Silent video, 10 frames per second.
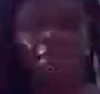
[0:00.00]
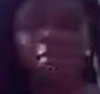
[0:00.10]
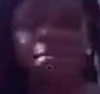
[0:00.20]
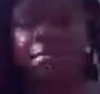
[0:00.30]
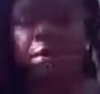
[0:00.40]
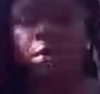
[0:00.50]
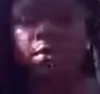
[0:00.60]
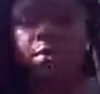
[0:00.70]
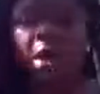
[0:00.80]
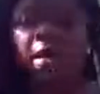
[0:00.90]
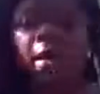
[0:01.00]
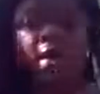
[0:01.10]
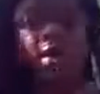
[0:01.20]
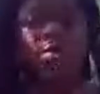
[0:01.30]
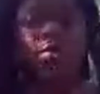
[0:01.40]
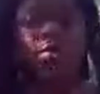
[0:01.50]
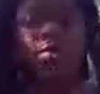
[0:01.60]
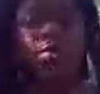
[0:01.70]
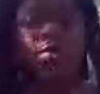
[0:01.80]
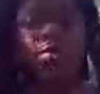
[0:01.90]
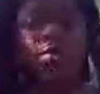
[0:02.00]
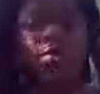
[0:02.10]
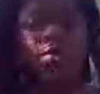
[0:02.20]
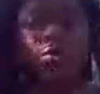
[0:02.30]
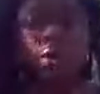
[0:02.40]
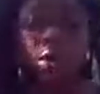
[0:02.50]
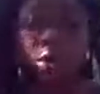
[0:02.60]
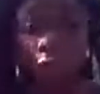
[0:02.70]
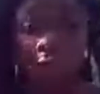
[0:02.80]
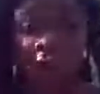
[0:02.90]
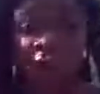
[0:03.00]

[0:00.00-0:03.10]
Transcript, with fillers: I've done that, but I've never, you know, so I like you can, you